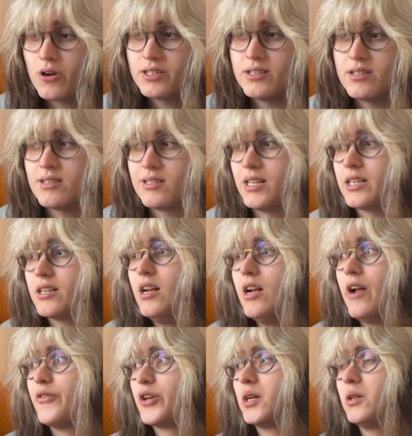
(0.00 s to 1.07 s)
This is like
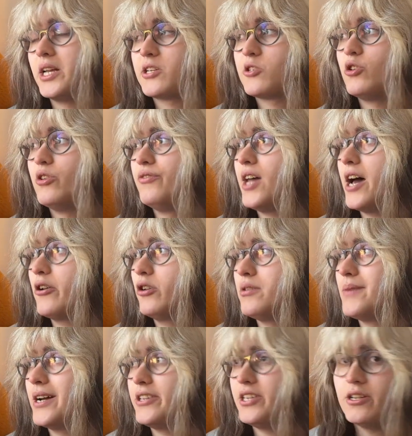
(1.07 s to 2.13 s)
the collection of not only
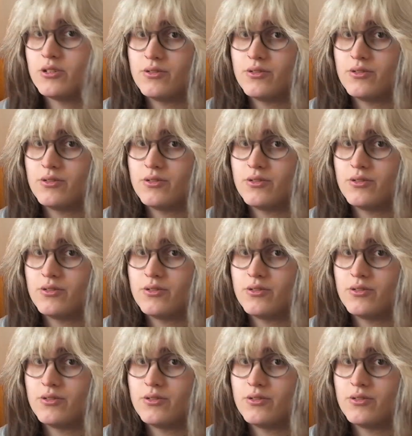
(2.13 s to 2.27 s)
my years